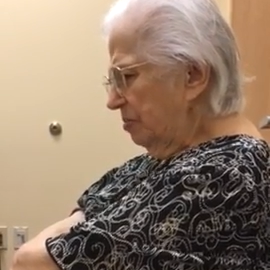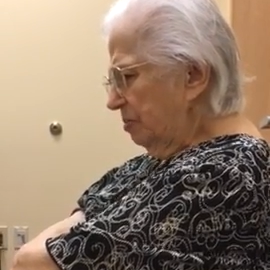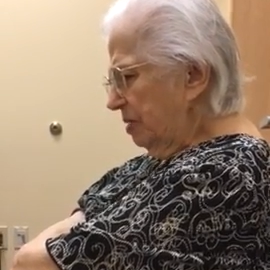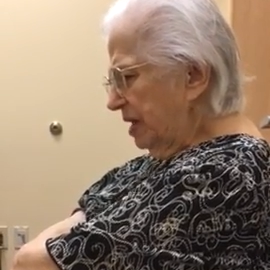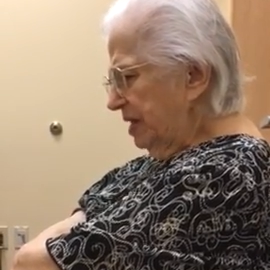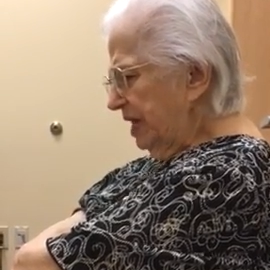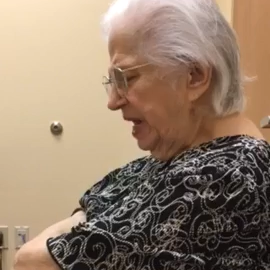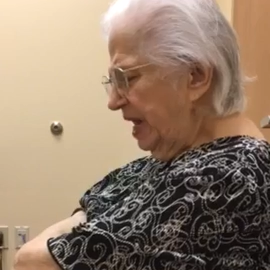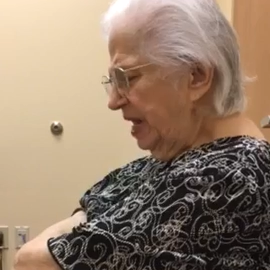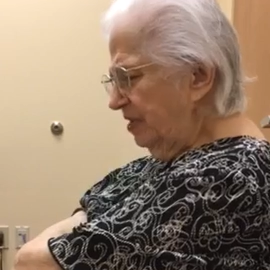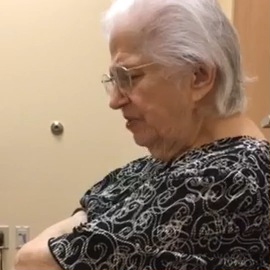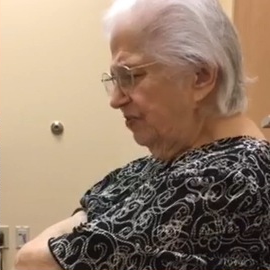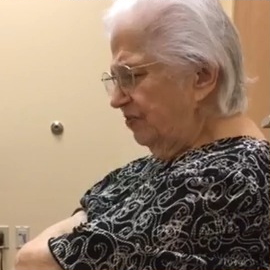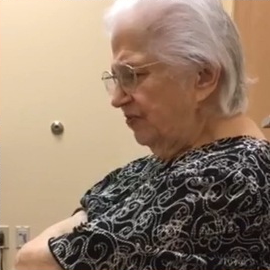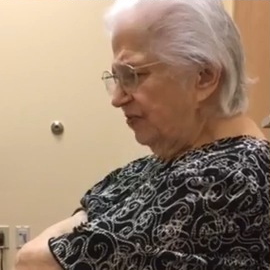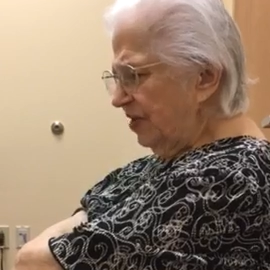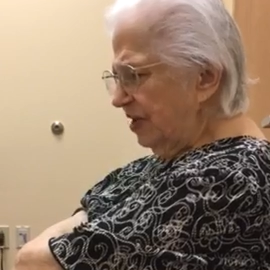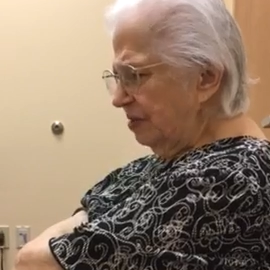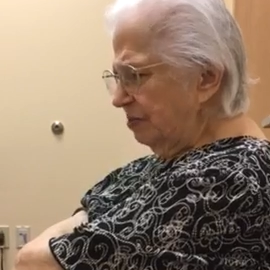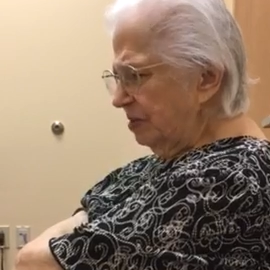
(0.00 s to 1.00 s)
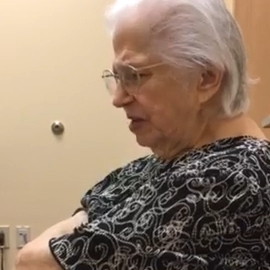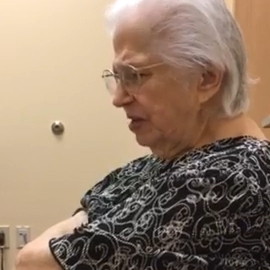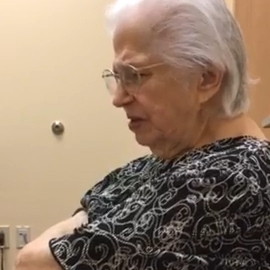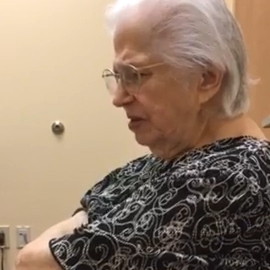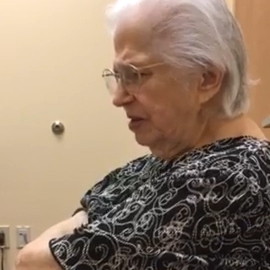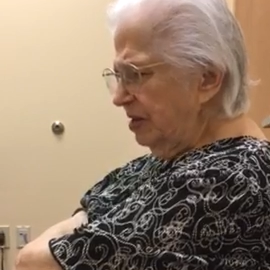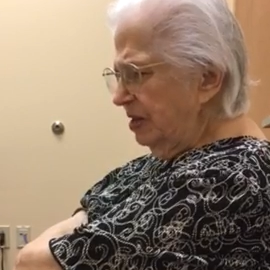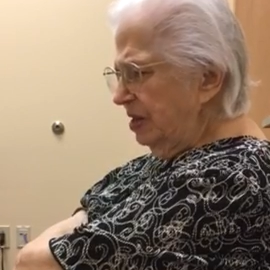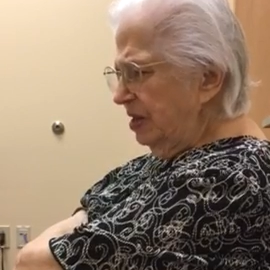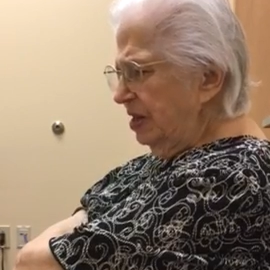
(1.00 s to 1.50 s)
my dad's family,
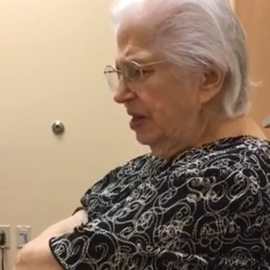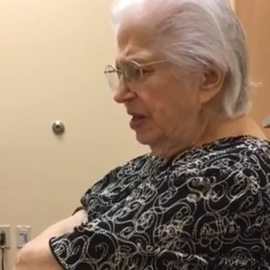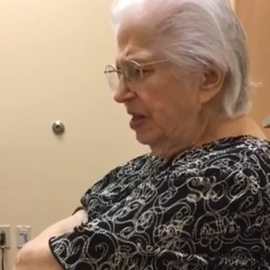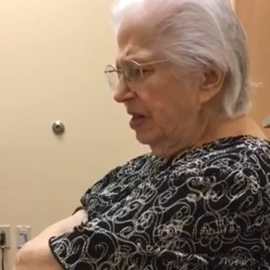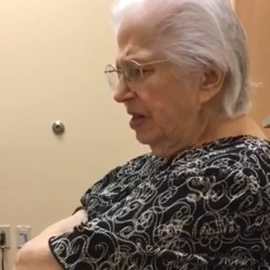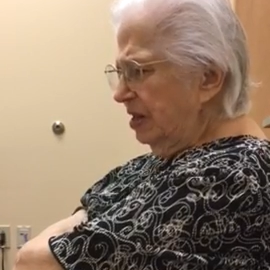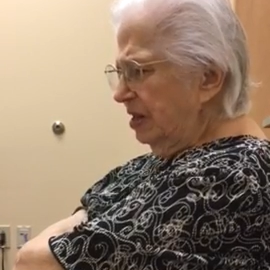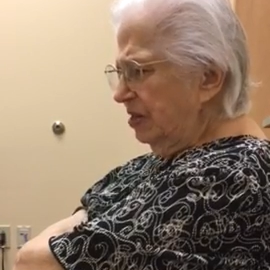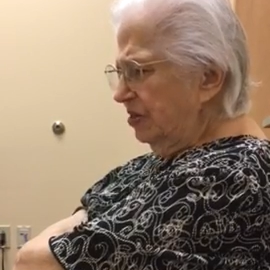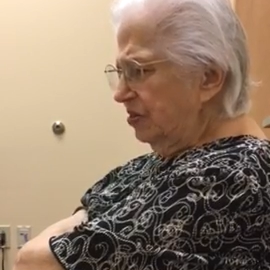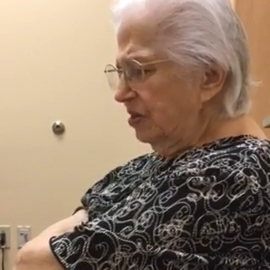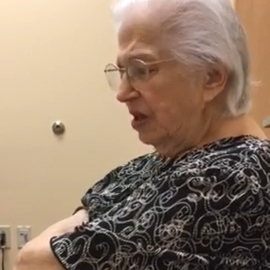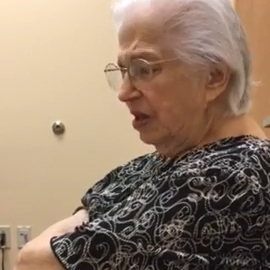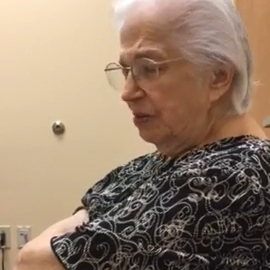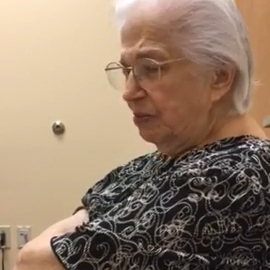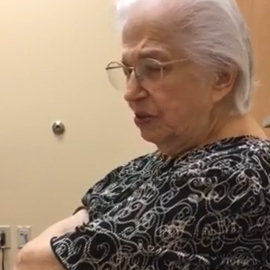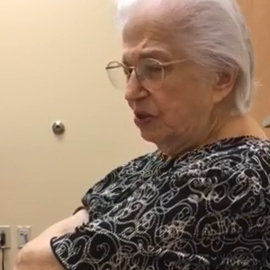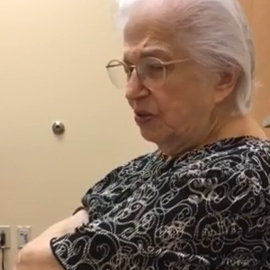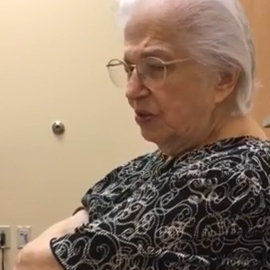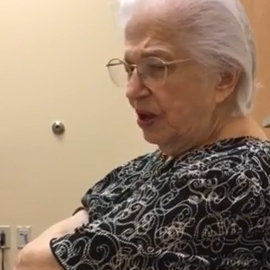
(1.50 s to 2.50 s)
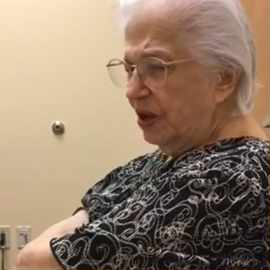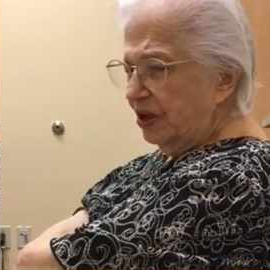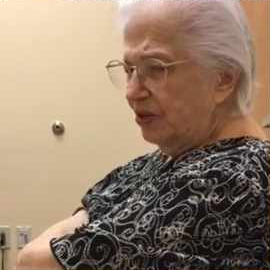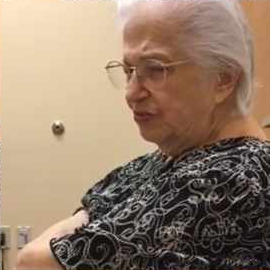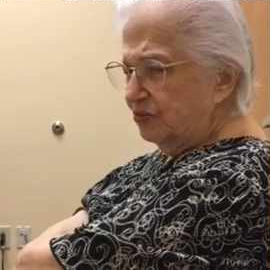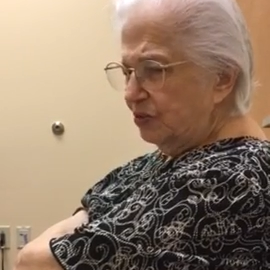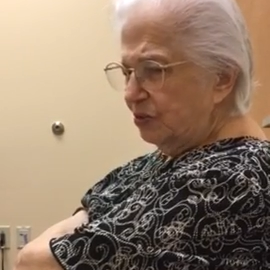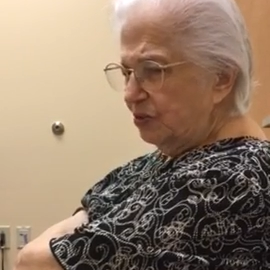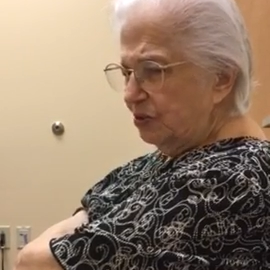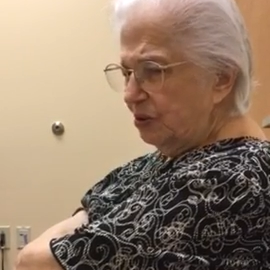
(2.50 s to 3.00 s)
the blue
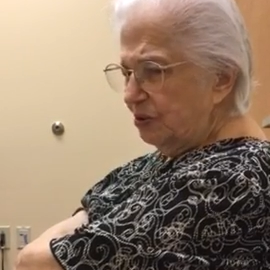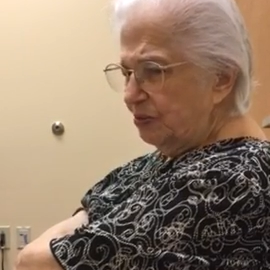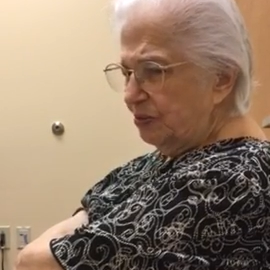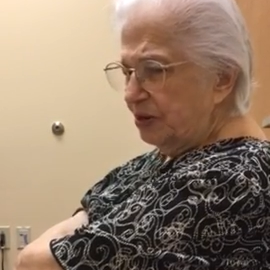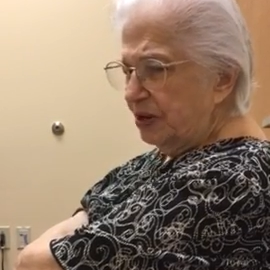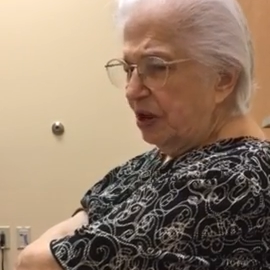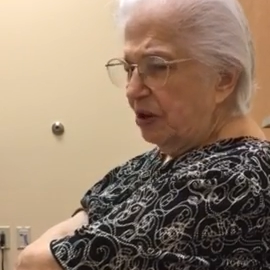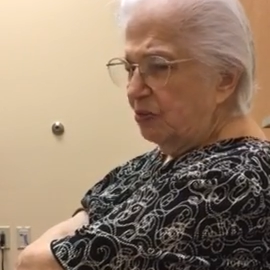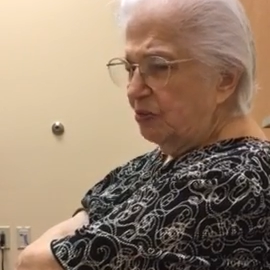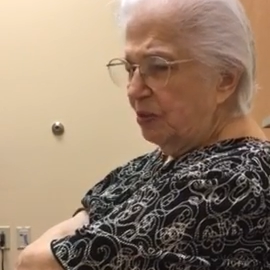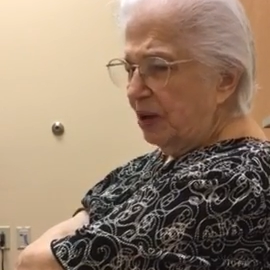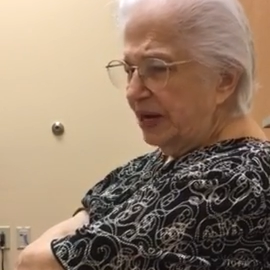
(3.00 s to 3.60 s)
eyes were predominant.